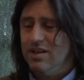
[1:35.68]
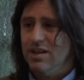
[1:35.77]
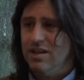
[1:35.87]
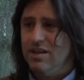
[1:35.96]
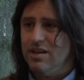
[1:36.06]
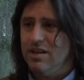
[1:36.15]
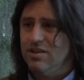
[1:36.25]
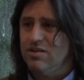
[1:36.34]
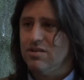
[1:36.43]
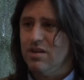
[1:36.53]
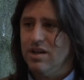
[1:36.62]
and, and
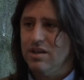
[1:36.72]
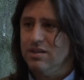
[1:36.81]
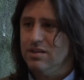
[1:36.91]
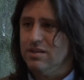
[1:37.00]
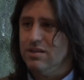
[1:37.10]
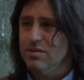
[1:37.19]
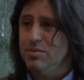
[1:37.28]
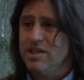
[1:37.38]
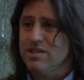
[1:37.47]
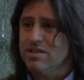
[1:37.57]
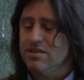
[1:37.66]
trying your
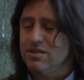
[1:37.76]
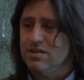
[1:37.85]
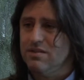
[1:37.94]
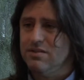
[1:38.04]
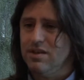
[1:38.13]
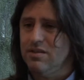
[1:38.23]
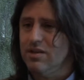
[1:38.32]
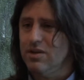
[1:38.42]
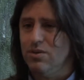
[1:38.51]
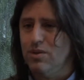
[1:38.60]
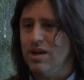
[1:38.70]
best to, to figure
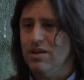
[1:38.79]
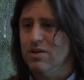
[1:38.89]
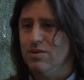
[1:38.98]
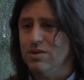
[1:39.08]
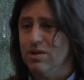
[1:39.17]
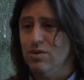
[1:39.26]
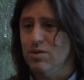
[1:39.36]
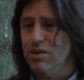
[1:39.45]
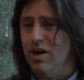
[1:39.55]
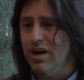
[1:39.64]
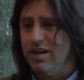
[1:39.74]
out who are you and who
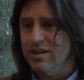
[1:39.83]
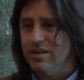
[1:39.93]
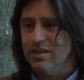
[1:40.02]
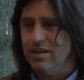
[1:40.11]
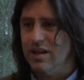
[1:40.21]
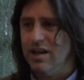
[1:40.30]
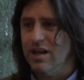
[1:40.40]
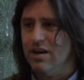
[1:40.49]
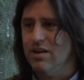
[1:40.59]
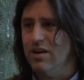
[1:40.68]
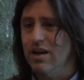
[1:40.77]
am I and, and how
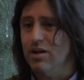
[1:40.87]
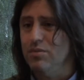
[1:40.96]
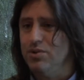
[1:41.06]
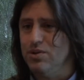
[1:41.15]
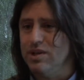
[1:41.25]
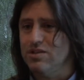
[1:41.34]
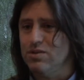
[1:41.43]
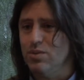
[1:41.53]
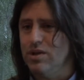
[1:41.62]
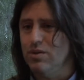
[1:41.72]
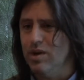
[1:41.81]
can I help you get to
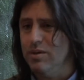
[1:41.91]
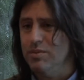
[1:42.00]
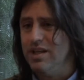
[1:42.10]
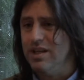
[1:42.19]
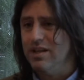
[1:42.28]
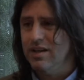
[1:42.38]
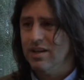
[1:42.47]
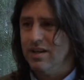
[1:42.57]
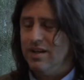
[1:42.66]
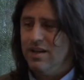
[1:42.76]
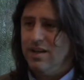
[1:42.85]
where you want to be.
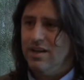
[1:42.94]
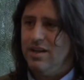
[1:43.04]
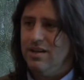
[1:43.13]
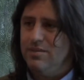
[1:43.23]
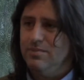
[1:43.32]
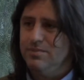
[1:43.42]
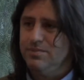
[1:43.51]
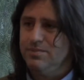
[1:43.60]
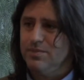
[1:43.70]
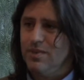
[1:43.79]
Um,